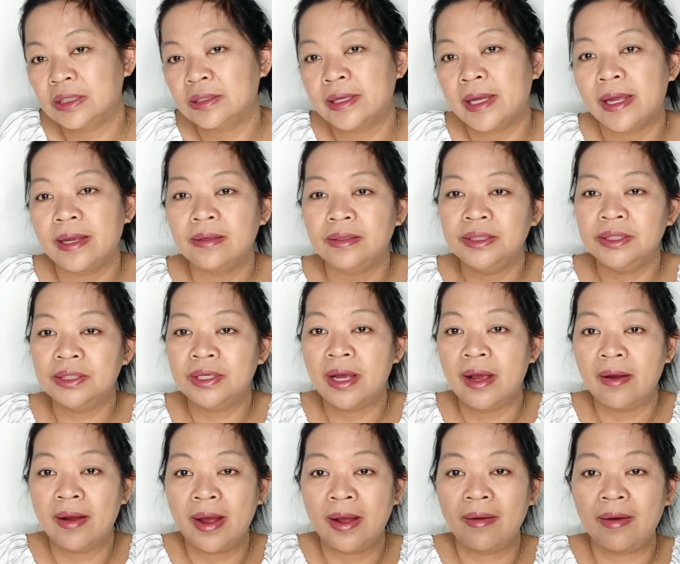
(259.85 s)
Okay, you
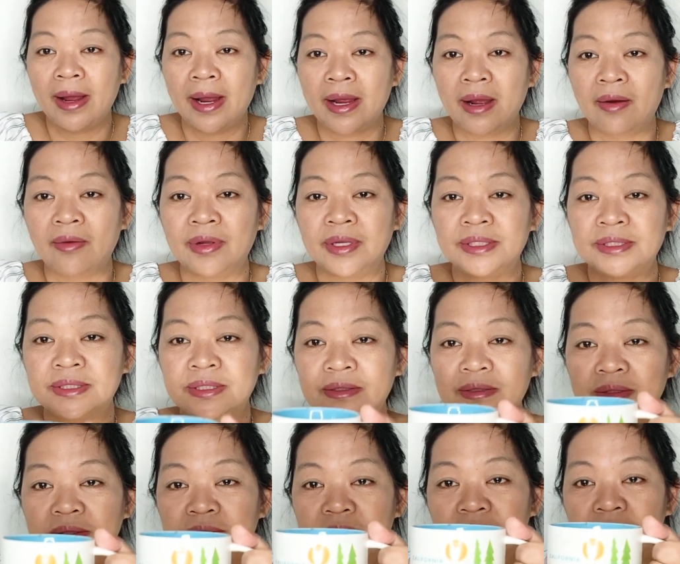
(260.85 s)
know how I always
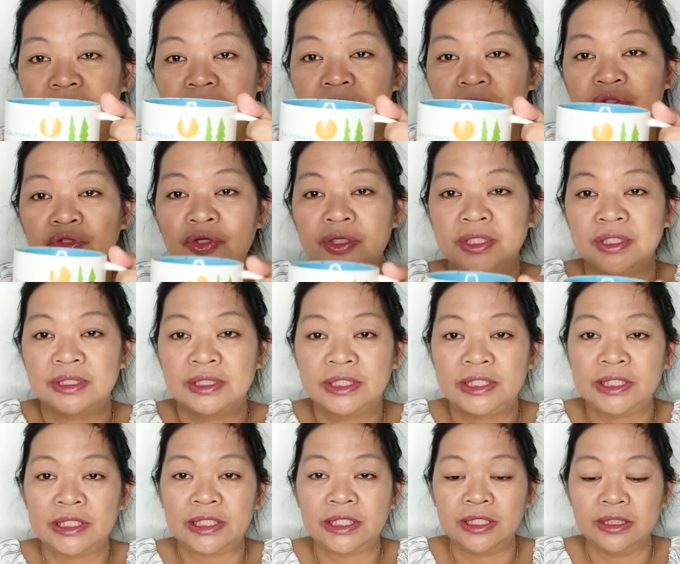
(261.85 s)
drink
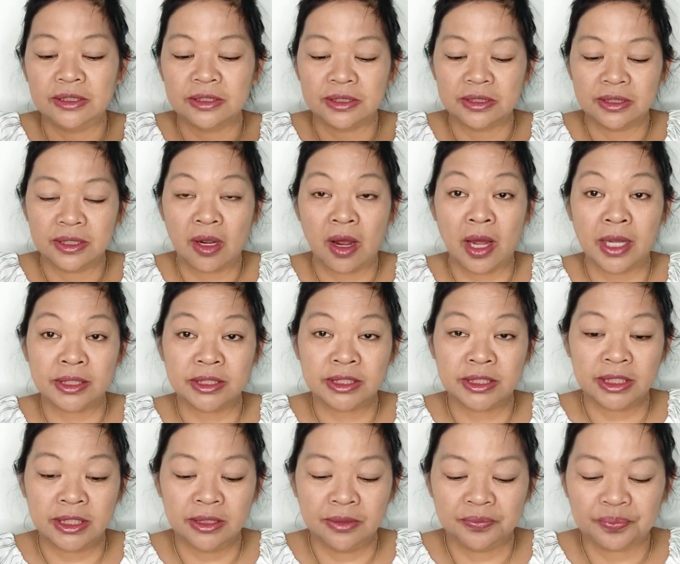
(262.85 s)
tea, hot
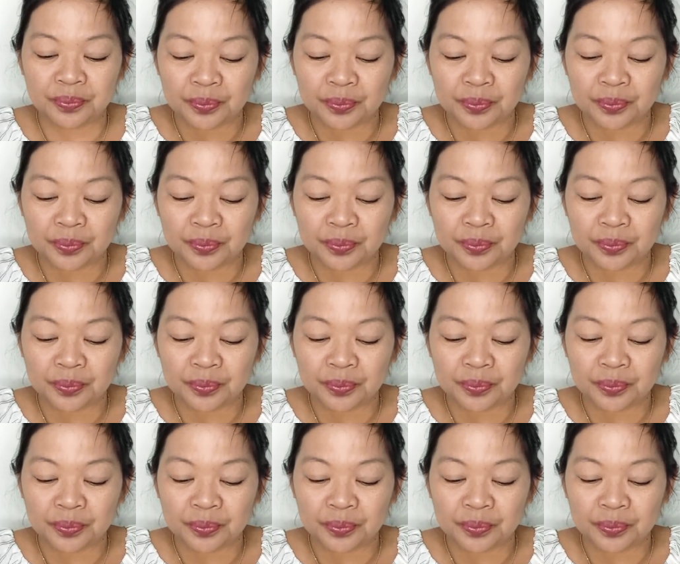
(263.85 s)
tea?